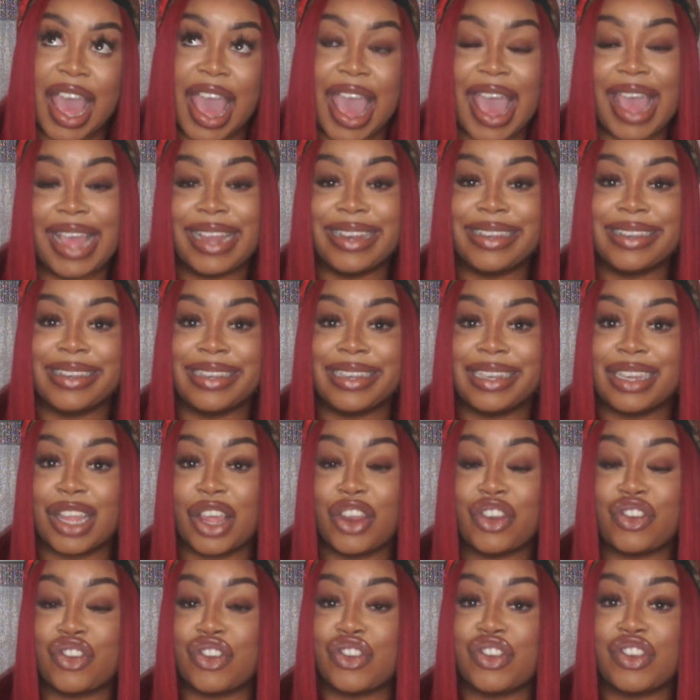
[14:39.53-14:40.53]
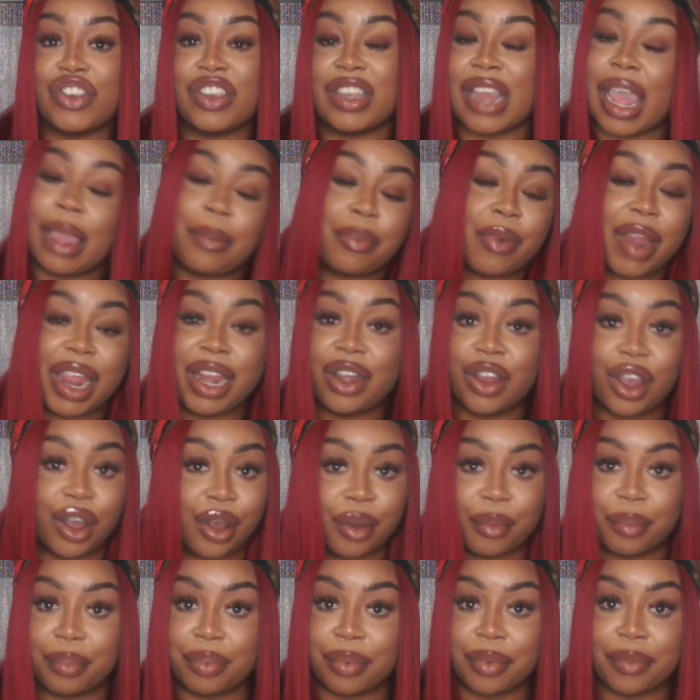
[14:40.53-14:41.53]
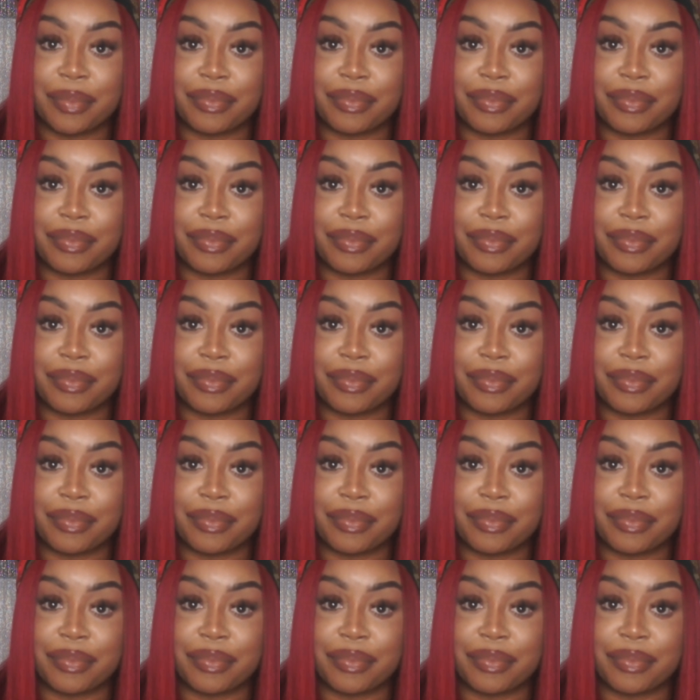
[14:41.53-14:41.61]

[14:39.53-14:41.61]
and just stay prayed up.